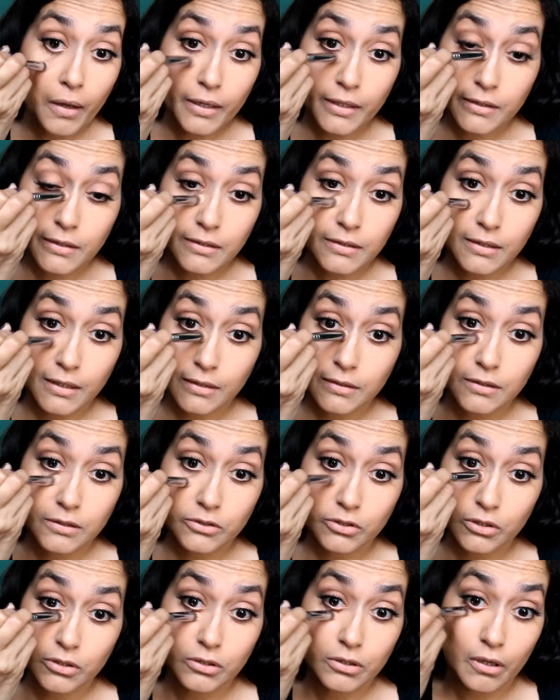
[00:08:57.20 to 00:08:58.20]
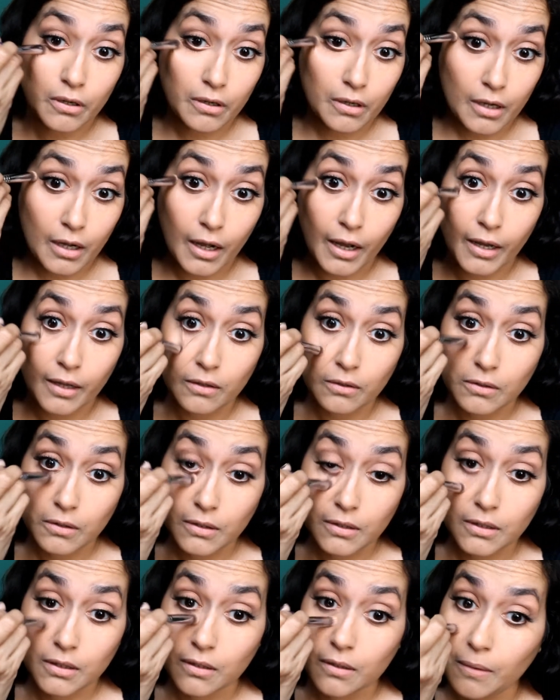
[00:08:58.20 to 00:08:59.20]
it's not such a dark eye
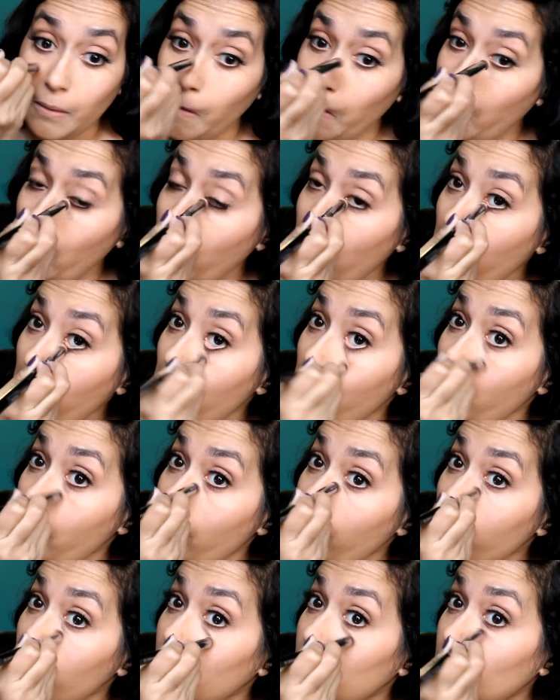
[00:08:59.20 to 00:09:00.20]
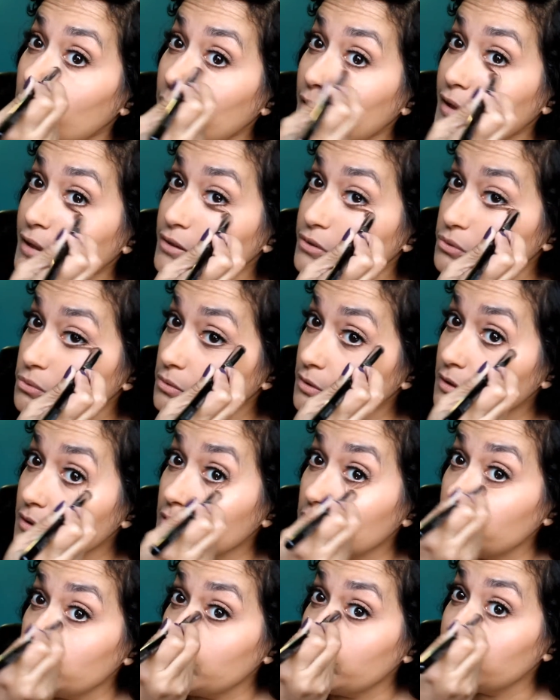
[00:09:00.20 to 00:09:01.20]
look but I do need
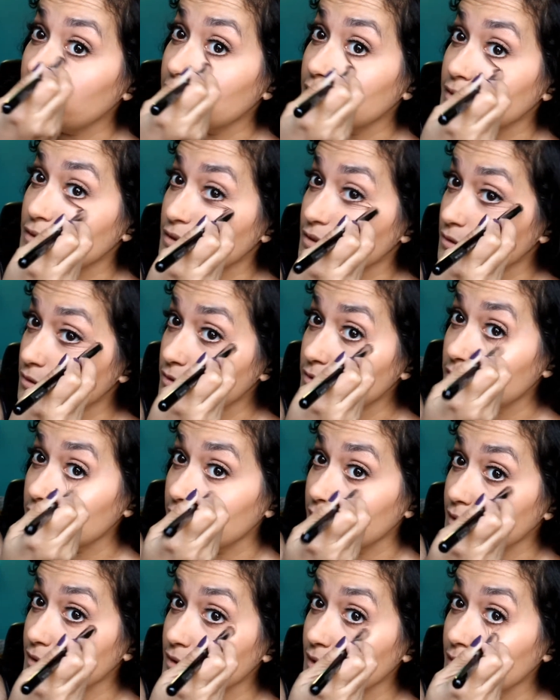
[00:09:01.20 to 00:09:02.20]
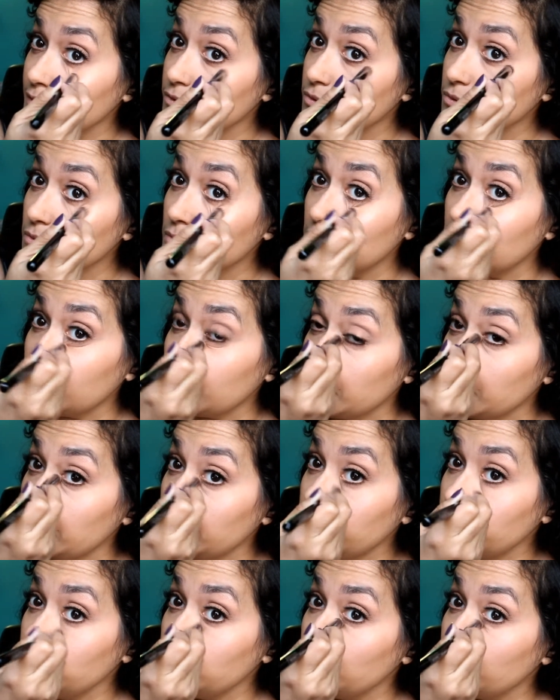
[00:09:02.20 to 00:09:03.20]
a little bit of concealer today because I do look a
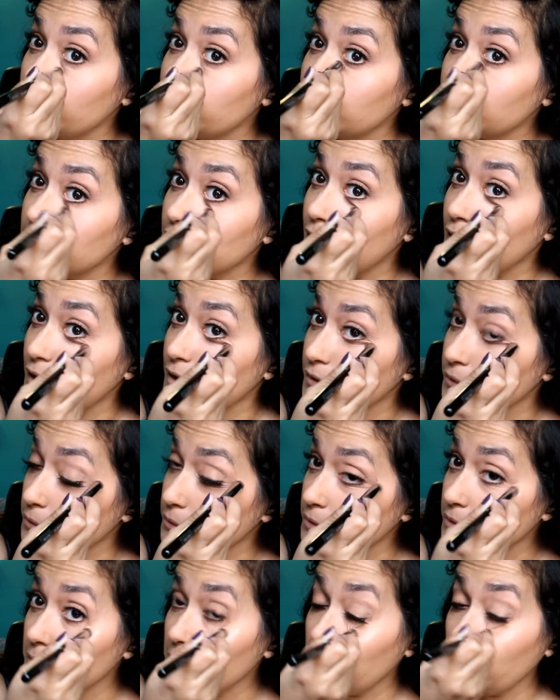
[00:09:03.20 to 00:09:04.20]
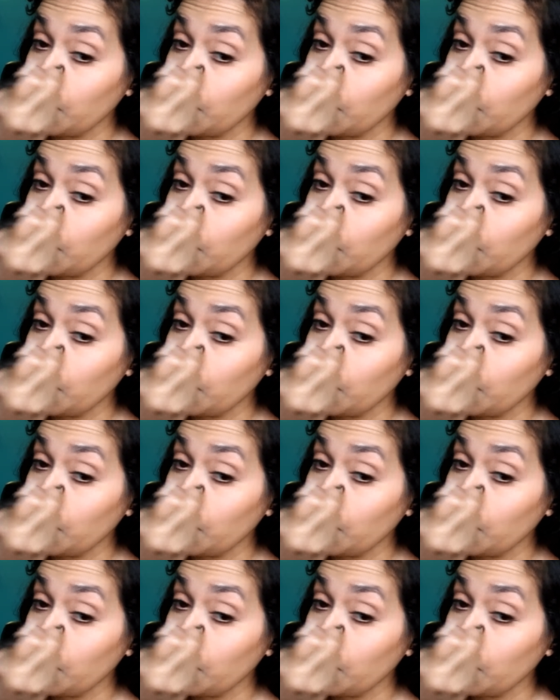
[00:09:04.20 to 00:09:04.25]
little bit tired